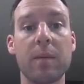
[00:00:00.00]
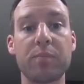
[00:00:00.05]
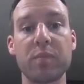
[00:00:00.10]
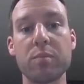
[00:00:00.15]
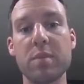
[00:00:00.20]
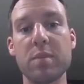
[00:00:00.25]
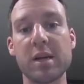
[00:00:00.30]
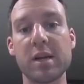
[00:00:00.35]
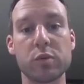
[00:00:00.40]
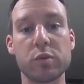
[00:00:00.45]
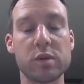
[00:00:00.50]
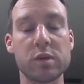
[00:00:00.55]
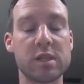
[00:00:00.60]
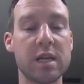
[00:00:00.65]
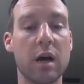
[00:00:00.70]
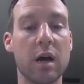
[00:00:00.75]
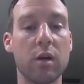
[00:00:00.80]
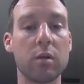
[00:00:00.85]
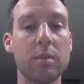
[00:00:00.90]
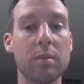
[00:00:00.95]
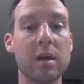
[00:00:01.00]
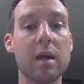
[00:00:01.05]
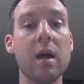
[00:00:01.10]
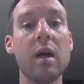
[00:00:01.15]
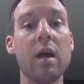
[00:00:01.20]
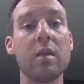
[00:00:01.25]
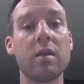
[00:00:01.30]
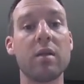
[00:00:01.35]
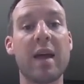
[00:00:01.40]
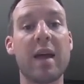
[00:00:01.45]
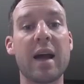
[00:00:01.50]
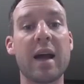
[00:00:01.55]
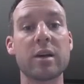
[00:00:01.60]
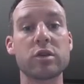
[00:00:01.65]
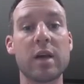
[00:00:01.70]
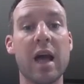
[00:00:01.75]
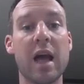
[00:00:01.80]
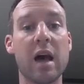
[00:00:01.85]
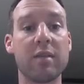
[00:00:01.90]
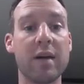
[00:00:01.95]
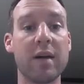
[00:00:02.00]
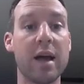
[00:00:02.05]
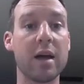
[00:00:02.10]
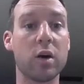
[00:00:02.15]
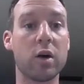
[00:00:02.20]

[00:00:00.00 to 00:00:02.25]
Mitch was telling me that they actually have a